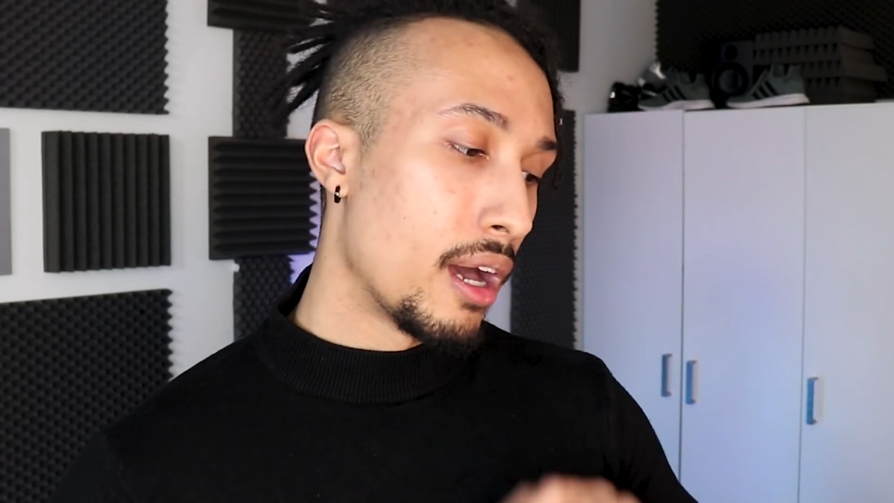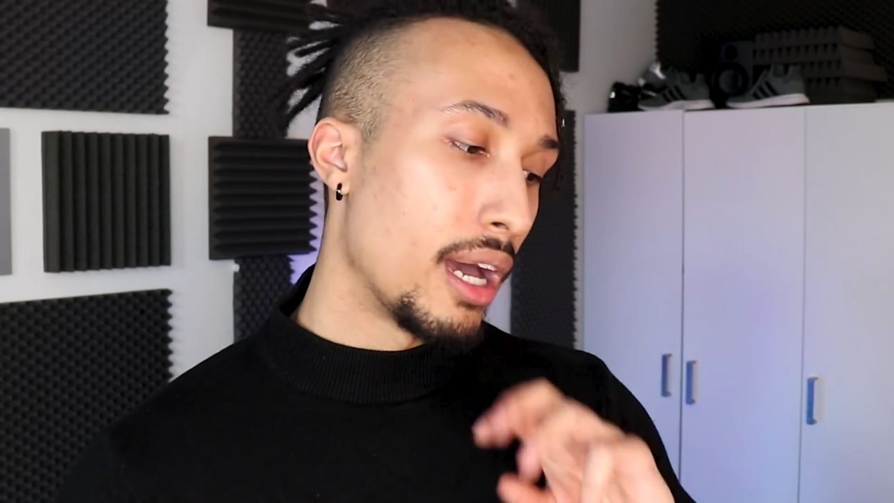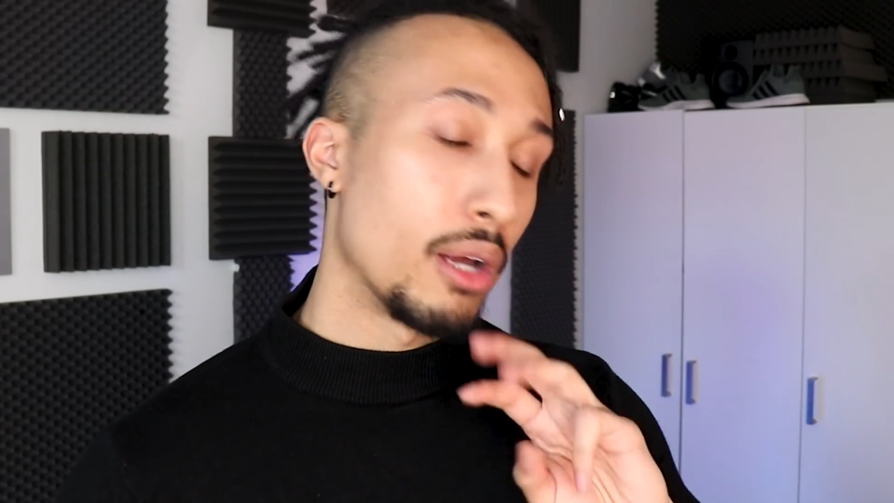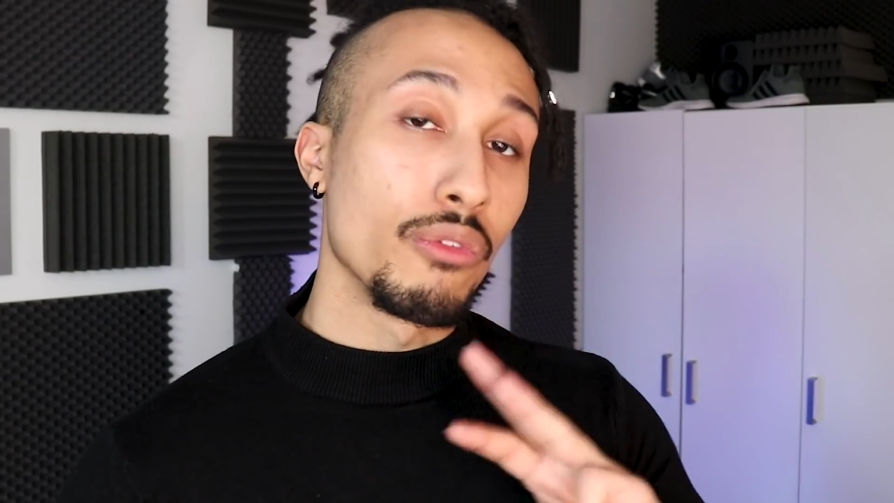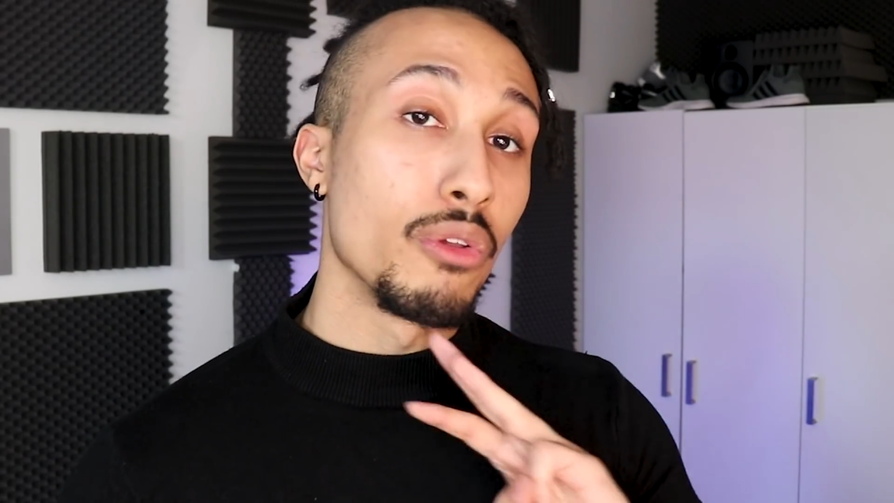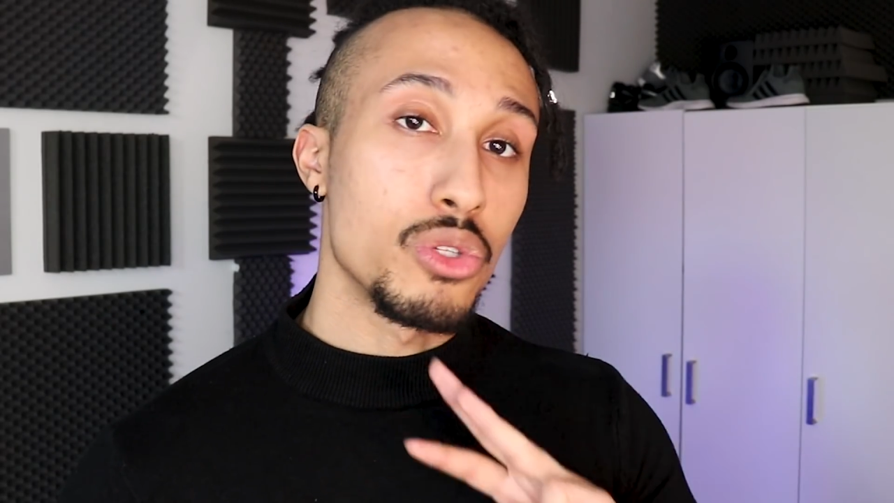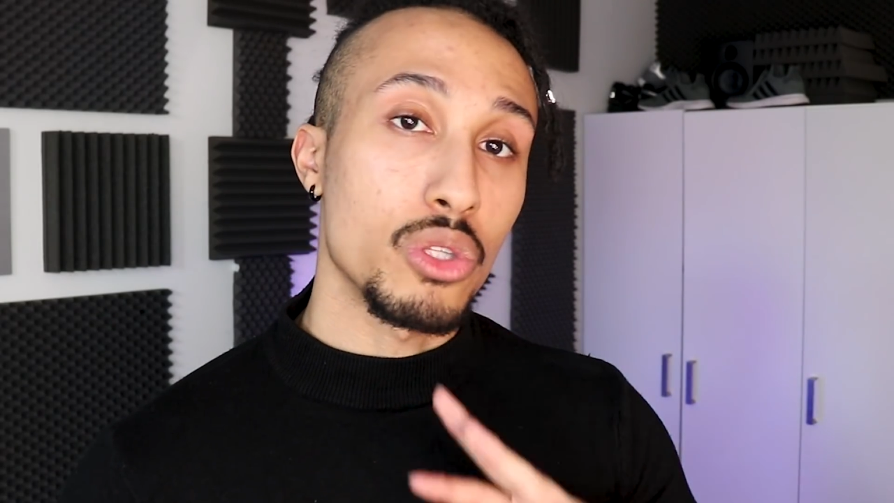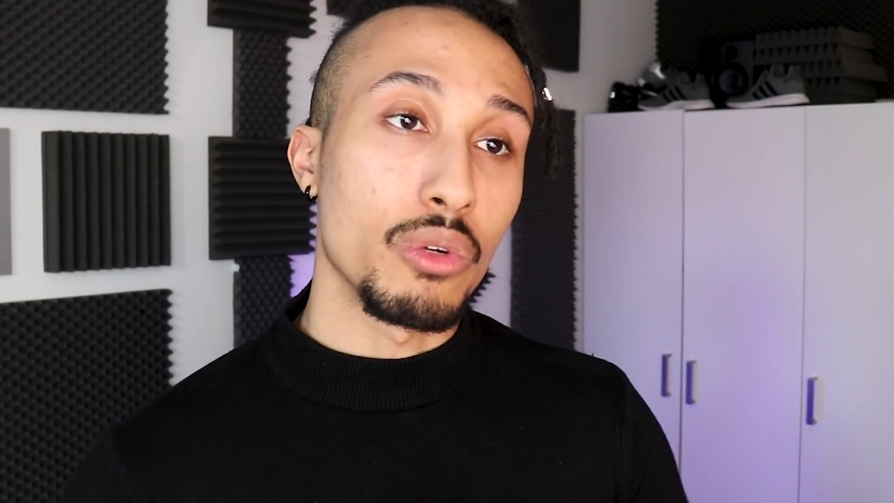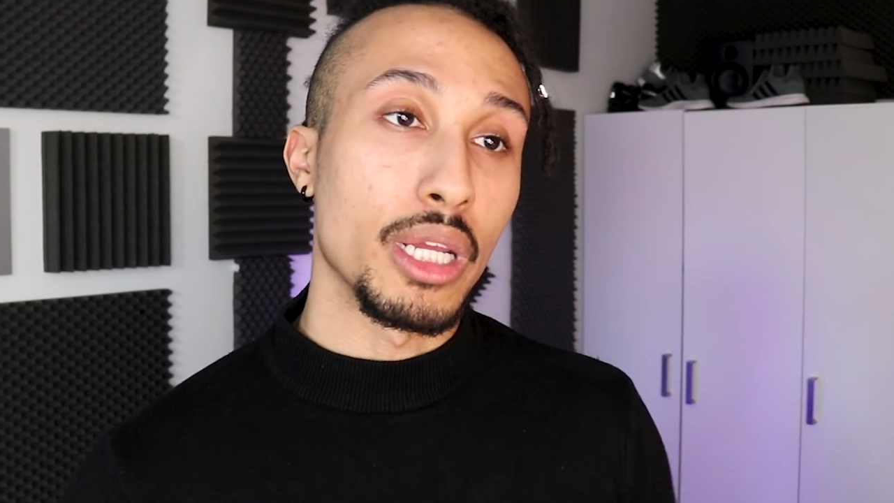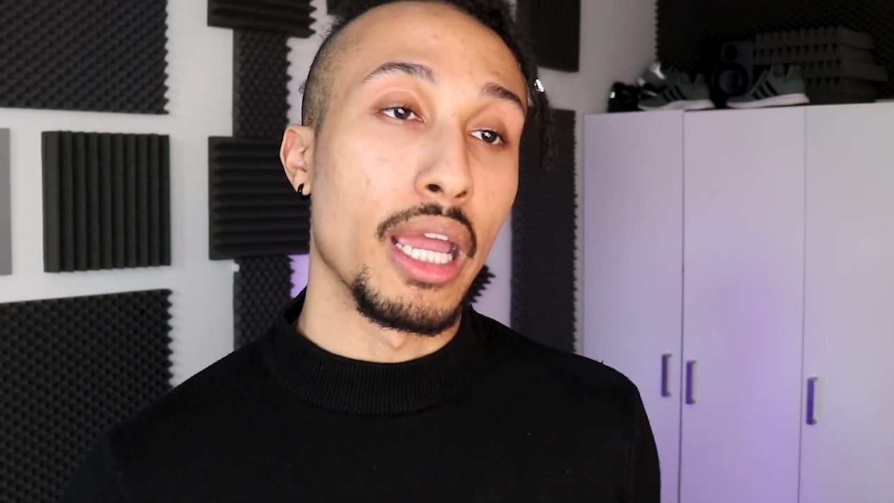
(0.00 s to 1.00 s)
uh, out of
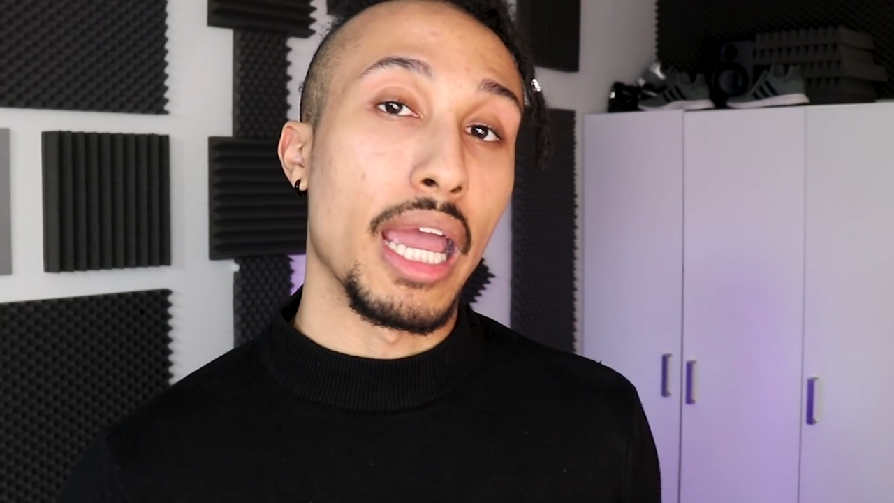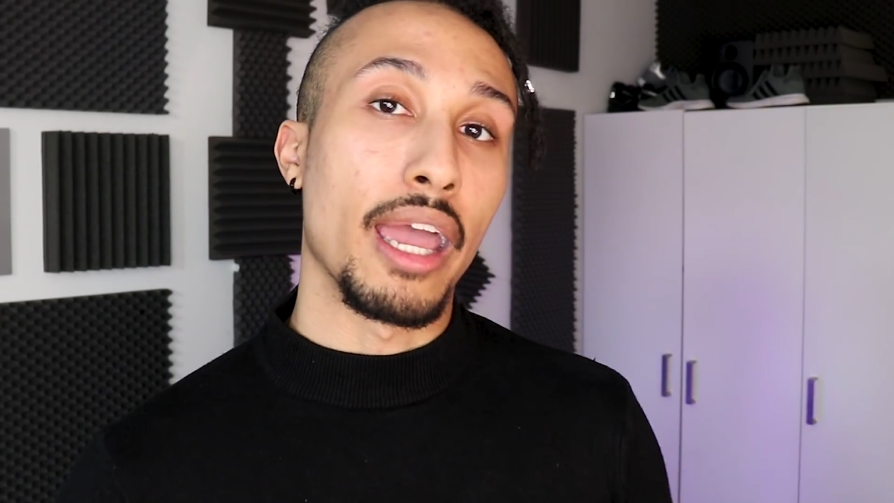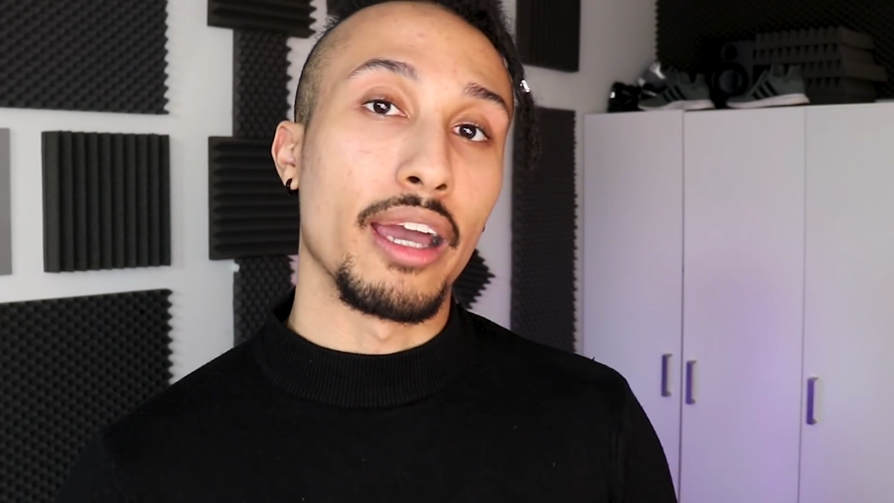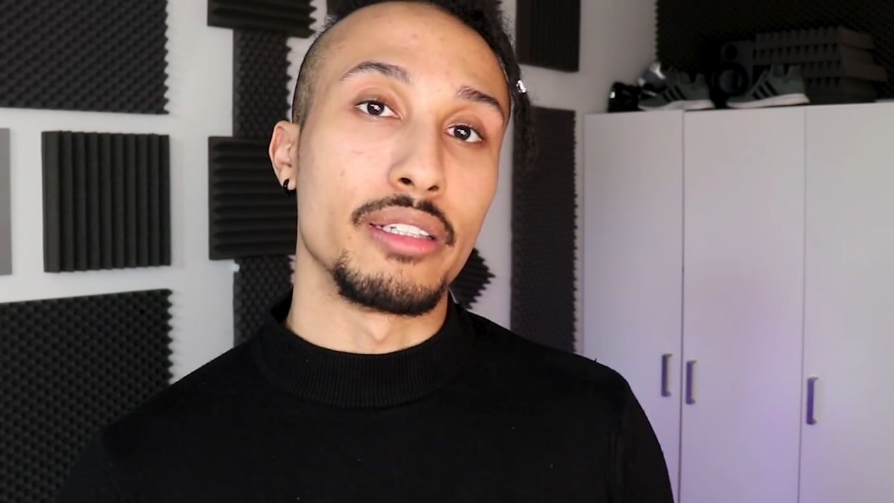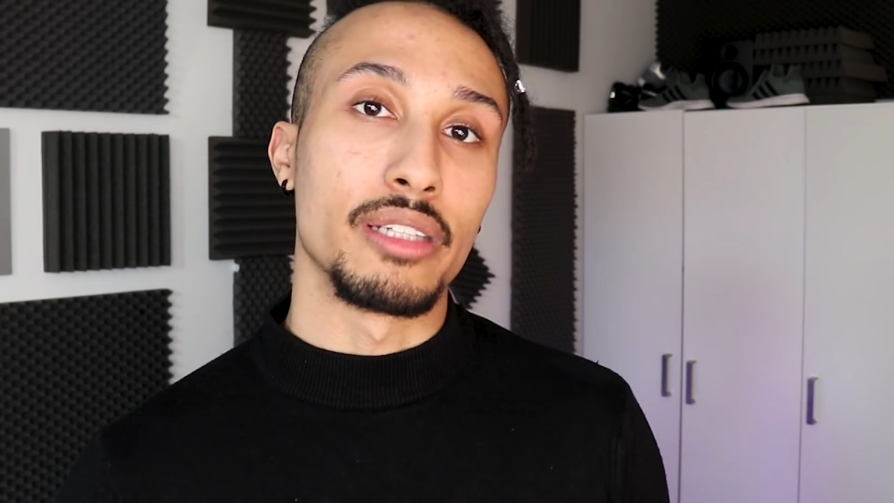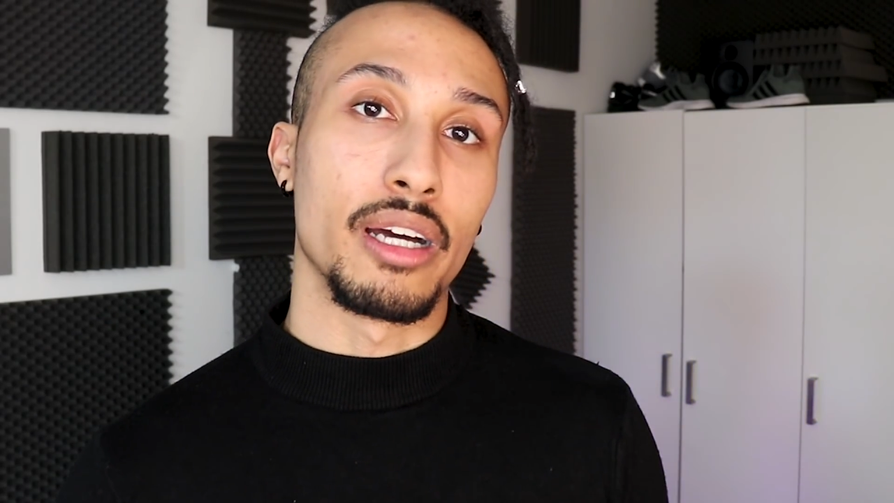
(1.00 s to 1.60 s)
those three, and